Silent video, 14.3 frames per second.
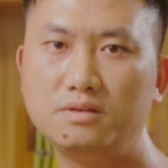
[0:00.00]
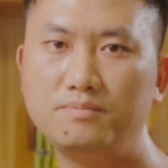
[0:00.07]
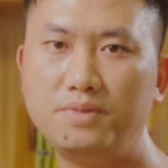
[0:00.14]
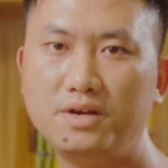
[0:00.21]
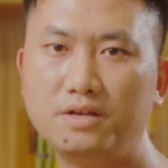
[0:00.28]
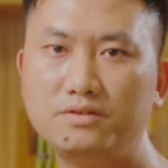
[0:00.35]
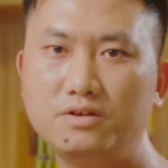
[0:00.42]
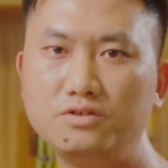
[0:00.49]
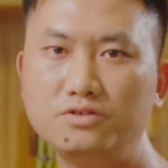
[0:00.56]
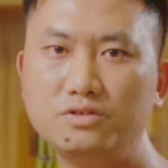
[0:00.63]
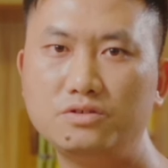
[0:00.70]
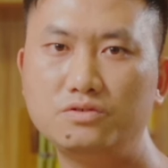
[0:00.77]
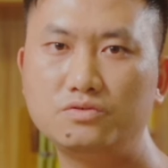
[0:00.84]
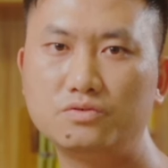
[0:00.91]
Pay
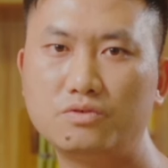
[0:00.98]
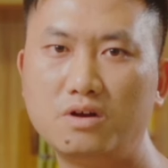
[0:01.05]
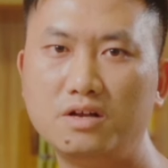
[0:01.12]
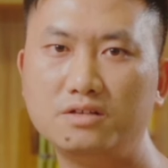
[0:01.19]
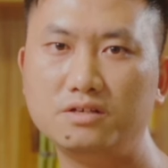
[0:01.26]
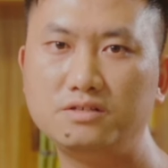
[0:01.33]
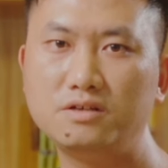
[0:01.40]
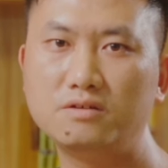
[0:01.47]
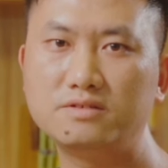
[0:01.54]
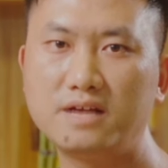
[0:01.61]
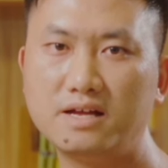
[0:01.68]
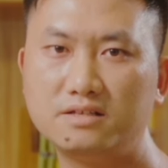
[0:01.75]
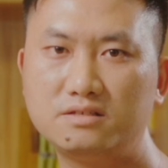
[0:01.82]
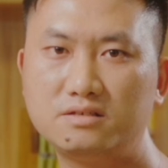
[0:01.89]
attention to quality so
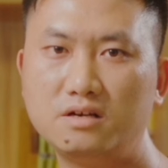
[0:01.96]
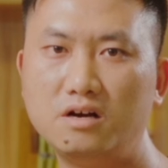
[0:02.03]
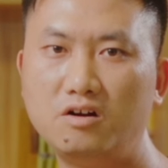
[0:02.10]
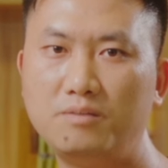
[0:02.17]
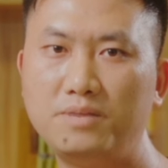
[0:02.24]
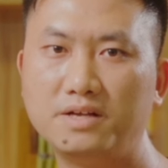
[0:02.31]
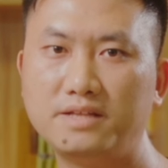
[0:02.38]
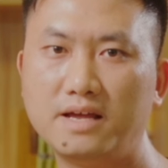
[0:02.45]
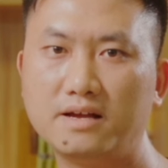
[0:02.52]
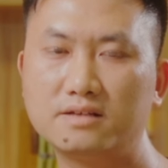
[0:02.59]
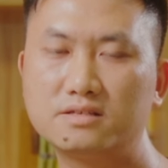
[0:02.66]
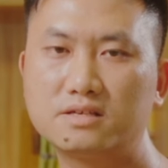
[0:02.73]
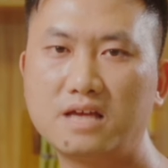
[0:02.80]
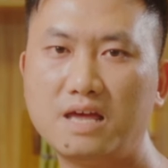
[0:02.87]
that our
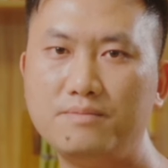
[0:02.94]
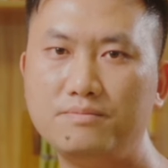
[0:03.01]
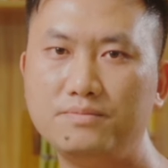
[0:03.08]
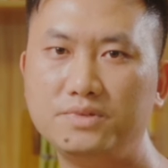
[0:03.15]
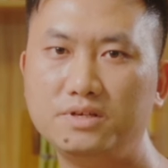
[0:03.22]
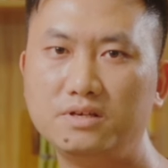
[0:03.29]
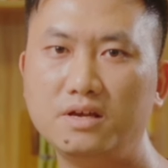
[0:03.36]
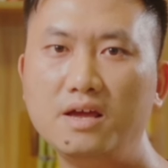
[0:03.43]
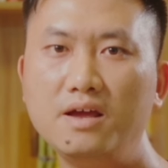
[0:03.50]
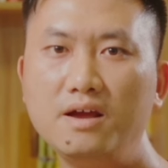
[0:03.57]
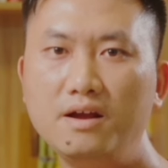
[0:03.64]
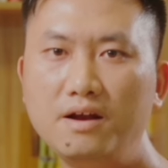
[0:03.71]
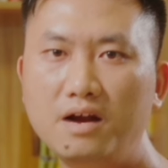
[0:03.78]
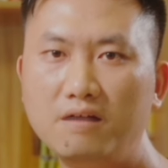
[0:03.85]
products can be
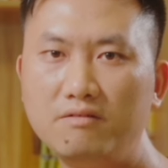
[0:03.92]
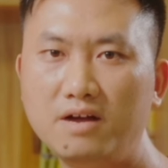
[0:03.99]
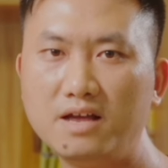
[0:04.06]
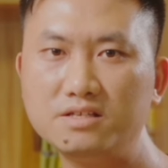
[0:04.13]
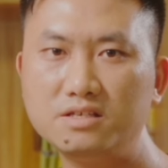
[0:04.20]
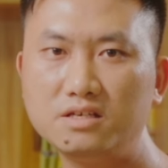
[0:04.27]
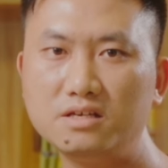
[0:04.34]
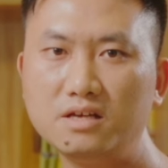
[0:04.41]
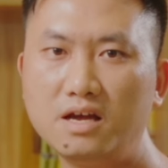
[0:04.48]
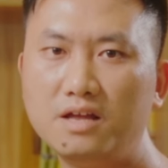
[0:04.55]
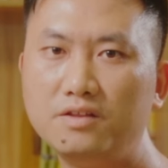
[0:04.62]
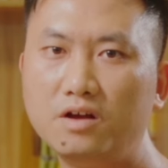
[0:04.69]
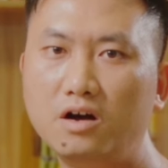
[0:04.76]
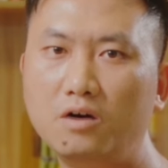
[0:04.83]
everlasting
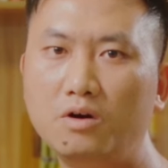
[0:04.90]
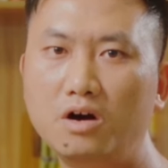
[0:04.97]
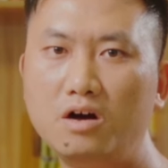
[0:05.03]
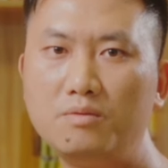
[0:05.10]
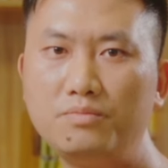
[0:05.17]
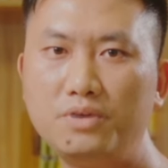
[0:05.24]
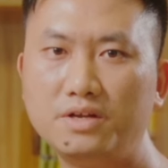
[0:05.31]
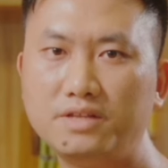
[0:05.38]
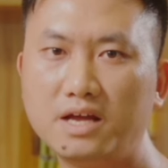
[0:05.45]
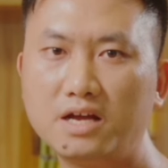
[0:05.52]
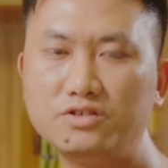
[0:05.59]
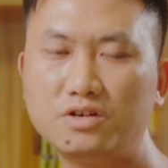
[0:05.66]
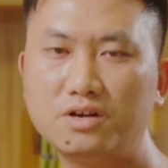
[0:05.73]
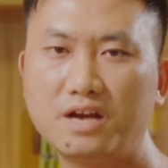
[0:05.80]
and our own
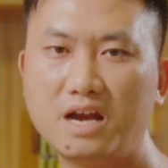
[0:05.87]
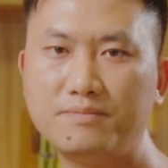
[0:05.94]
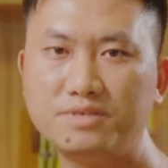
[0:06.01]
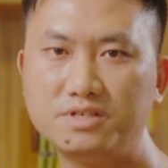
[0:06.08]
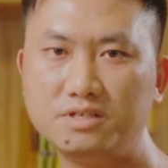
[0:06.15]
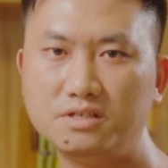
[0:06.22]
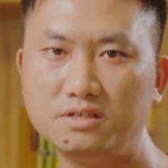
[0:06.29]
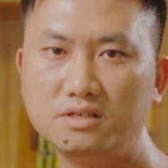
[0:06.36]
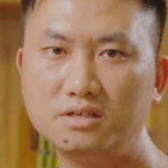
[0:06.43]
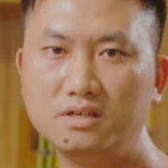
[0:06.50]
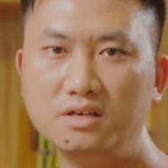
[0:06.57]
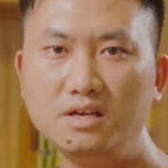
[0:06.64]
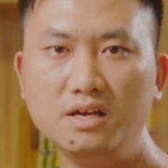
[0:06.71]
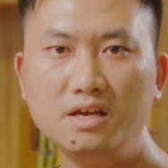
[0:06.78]
production capacity
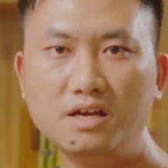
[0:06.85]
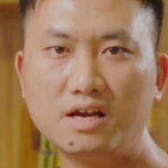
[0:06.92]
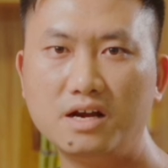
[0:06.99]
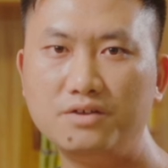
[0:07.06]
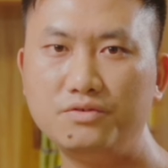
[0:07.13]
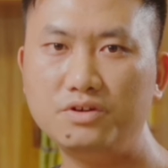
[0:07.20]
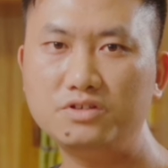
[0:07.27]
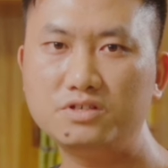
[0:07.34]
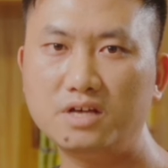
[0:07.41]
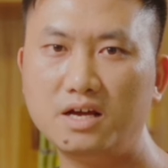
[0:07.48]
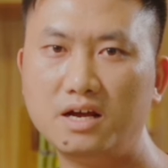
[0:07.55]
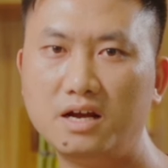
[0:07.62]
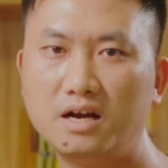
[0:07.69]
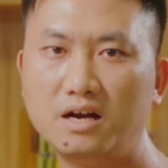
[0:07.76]
can reach
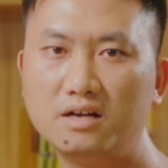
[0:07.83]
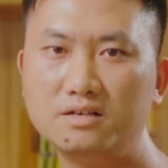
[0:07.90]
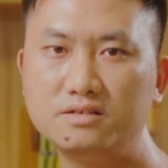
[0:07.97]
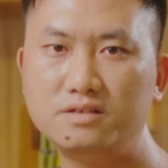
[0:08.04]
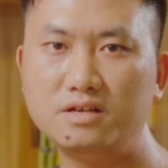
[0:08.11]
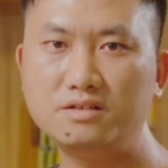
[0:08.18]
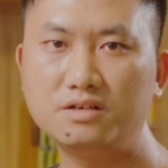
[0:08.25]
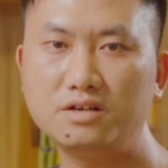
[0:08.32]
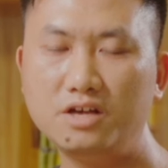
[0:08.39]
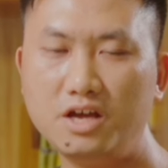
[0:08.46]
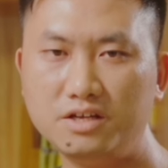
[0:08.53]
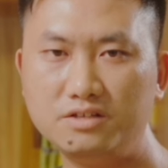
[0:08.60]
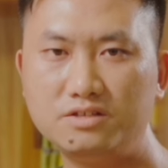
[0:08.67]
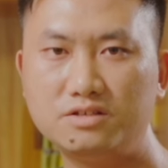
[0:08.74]
a certain
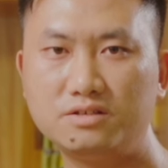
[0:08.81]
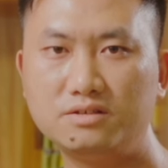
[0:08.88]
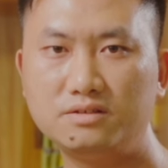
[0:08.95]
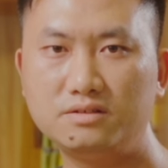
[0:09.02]
height.